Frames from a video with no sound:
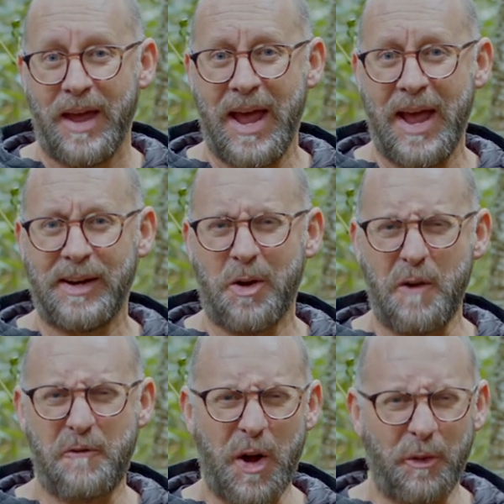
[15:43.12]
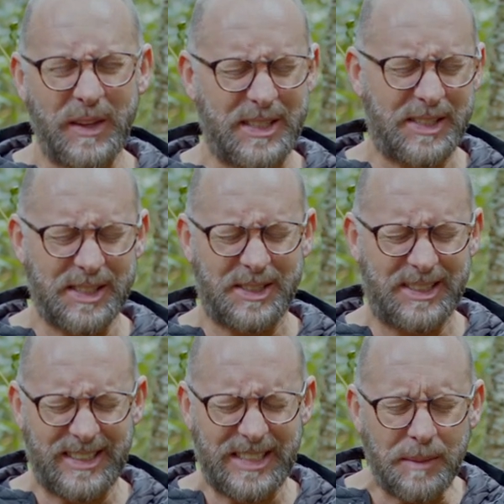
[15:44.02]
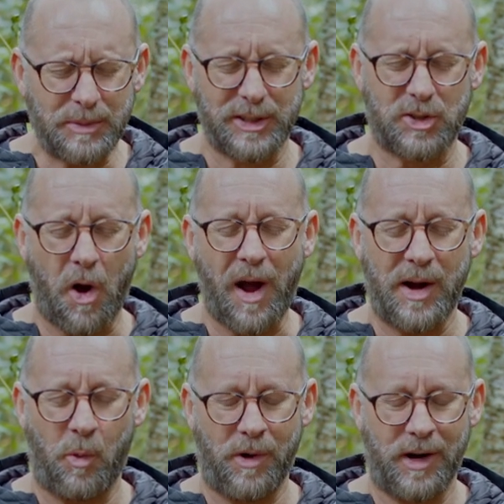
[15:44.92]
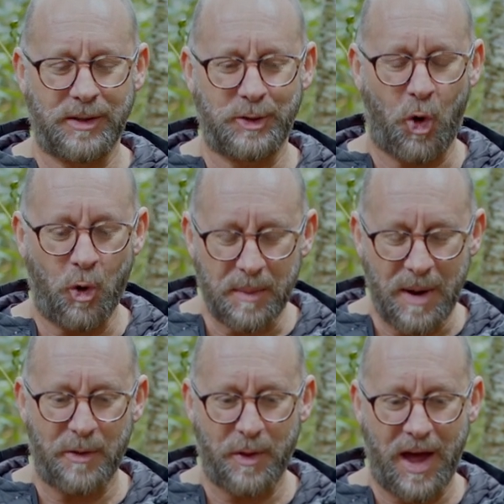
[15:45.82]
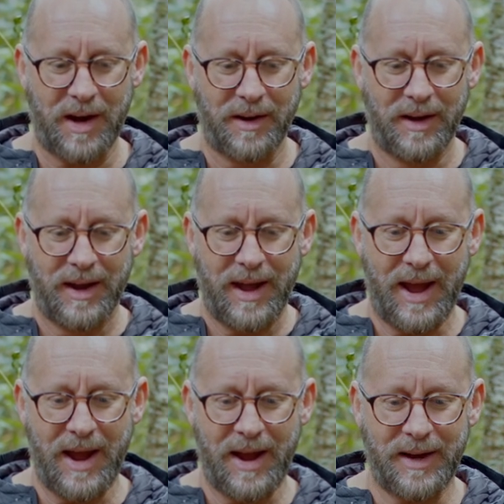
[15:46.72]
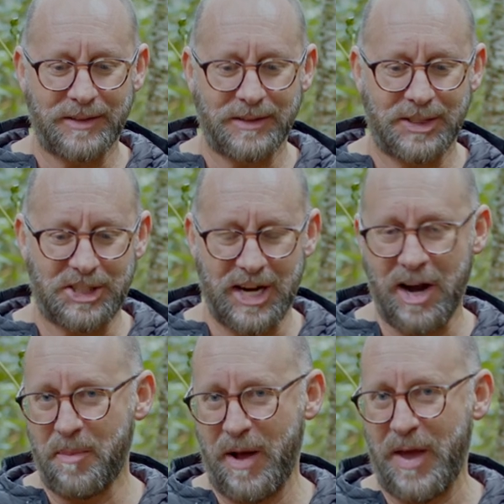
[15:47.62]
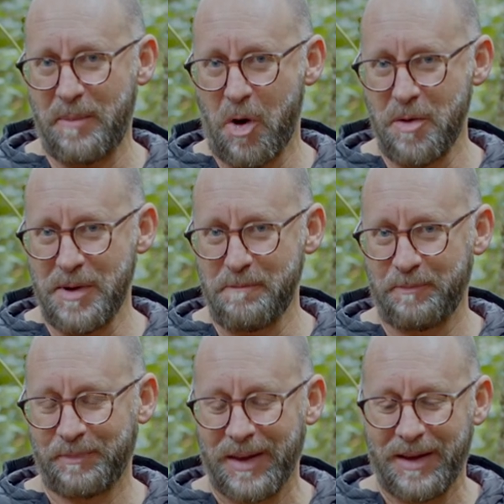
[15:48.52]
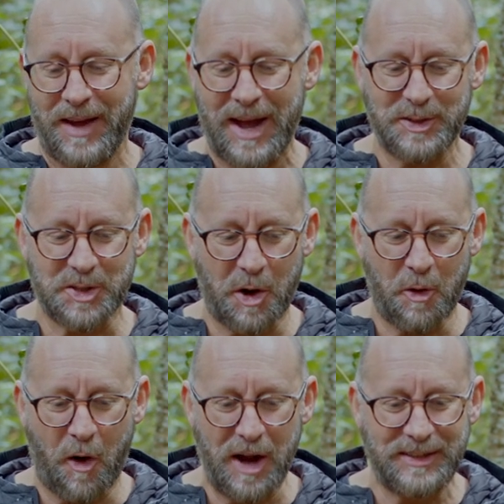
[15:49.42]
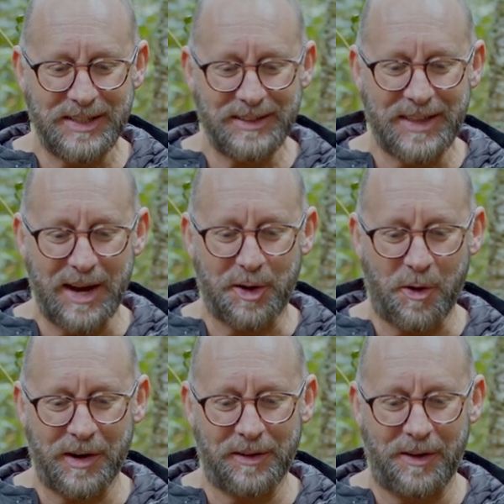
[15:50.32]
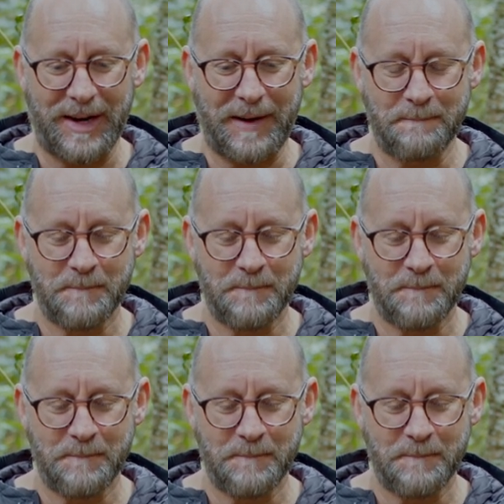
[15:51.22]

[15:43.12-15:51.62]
And I felt this just deep desire to want to talk about that and share about that moment. And so I did that kind of like